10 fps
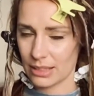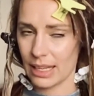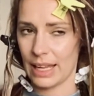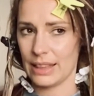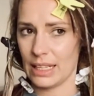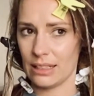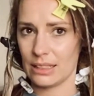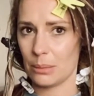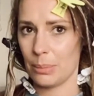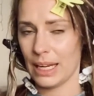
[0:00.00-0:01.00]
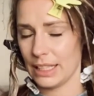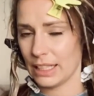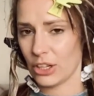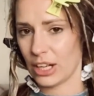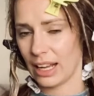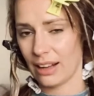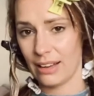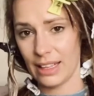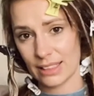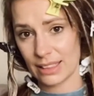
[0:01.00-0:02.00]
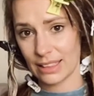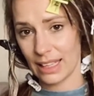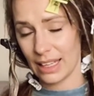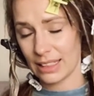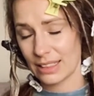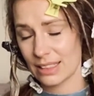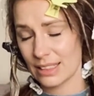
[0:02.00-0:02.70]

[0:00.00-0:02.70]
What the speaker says: And then depending on how late it gets,